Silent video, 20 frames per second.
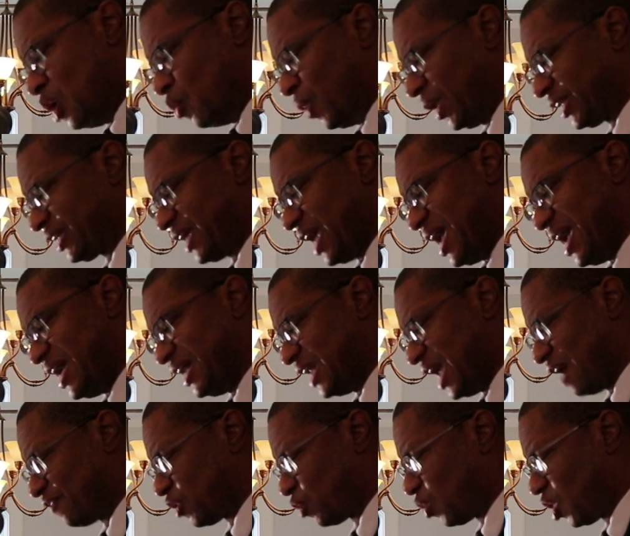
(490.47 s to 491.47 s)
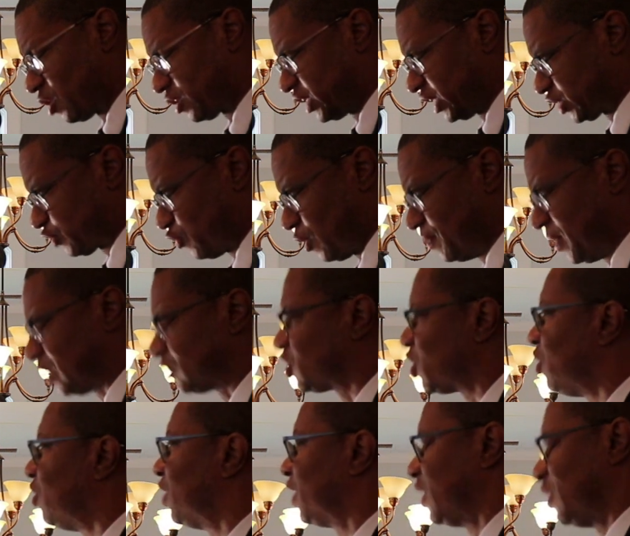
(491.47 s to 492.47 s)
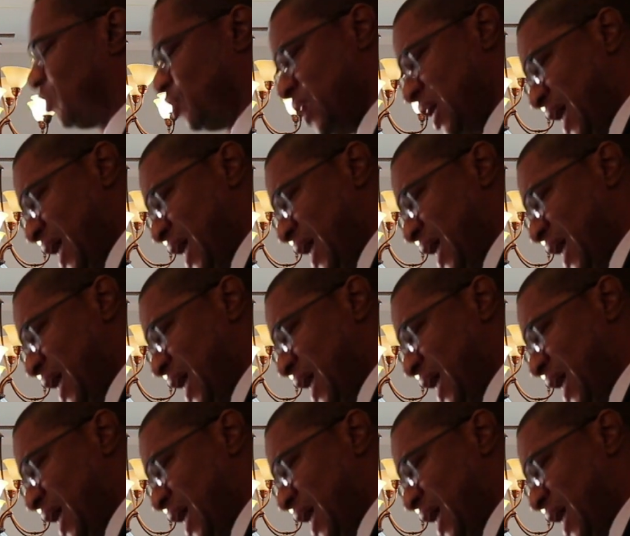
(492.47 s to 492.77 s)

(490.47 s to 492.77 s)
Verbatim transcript: What gain have the workers from their toil?